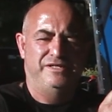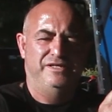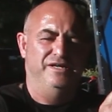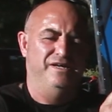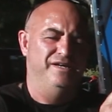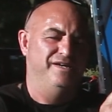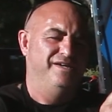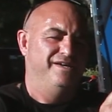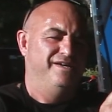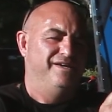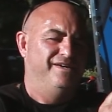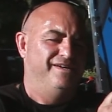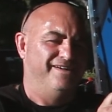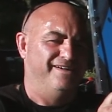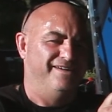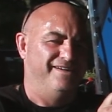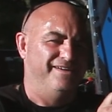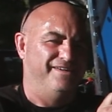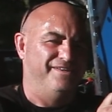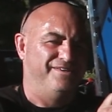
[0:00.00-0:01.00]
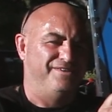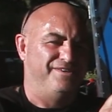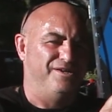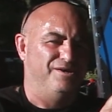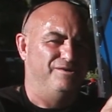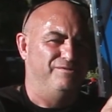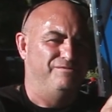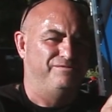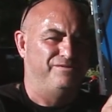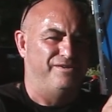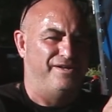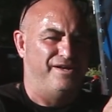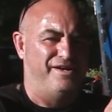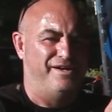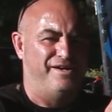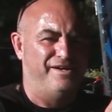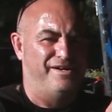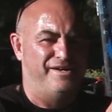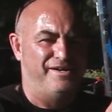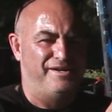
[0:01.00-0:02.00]
uh, they'll
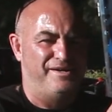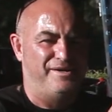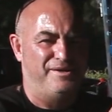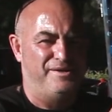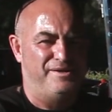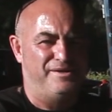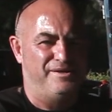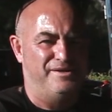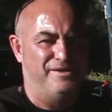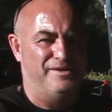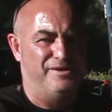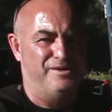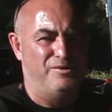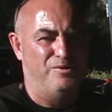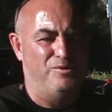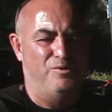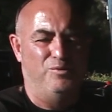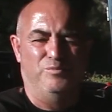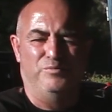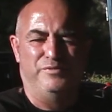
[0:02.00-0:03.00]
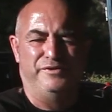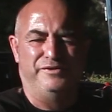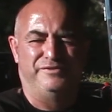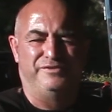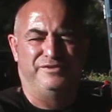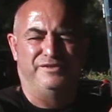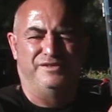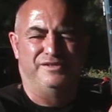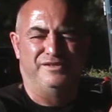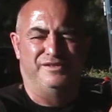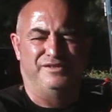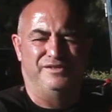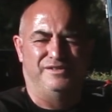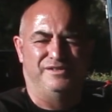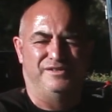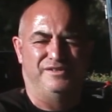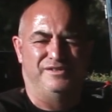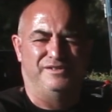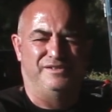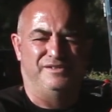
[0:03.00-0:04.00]
fly uh, home with
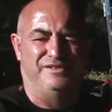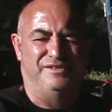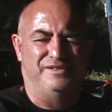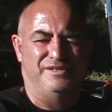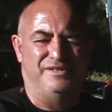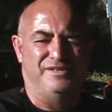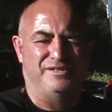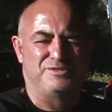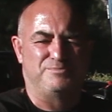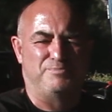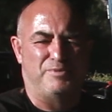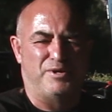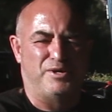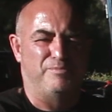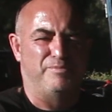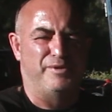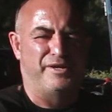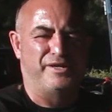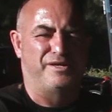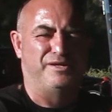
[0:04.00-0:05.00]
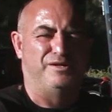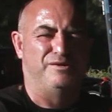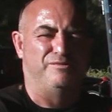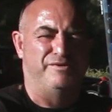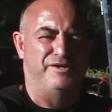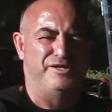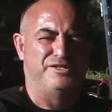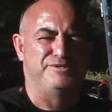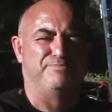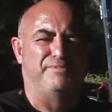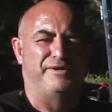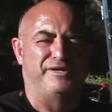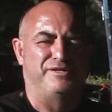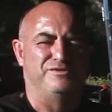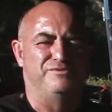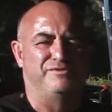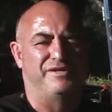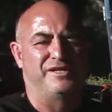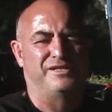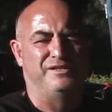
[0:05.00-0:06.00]
uh, a spare bike and a race bike
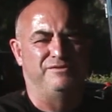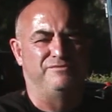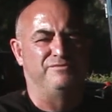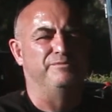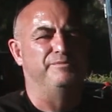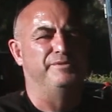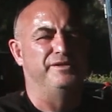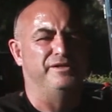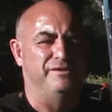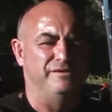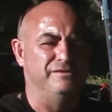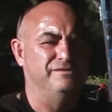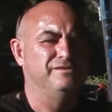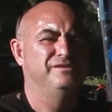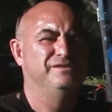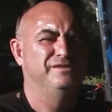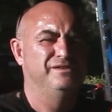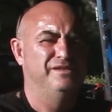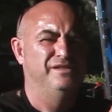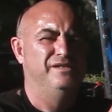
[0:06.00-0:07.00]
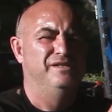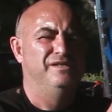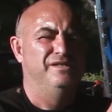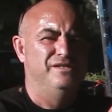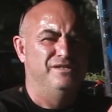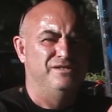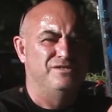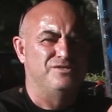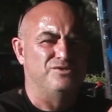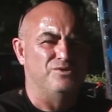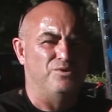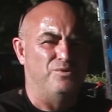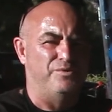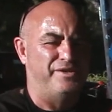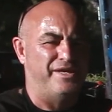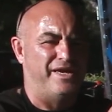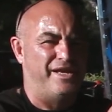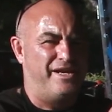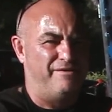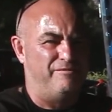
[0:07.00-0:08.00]
directly from here. So,
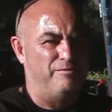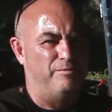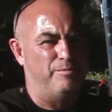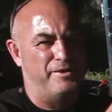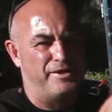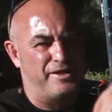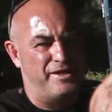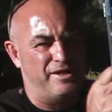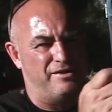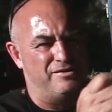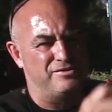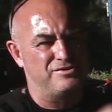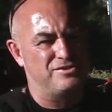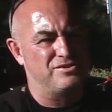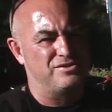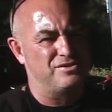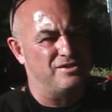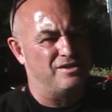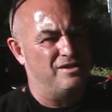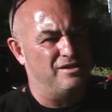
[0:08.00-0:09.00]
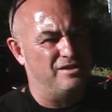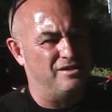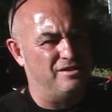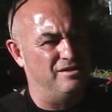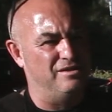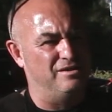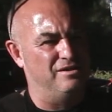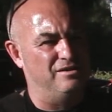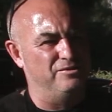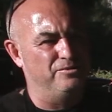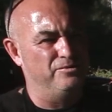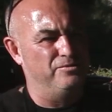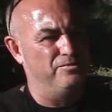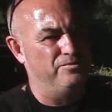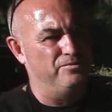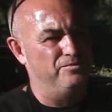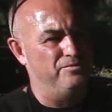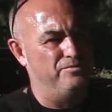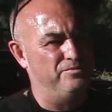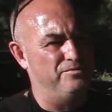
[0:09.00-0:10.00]
and then everybody else uh,
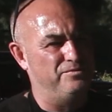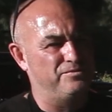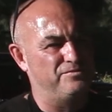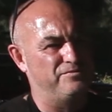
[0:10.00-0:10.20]
whose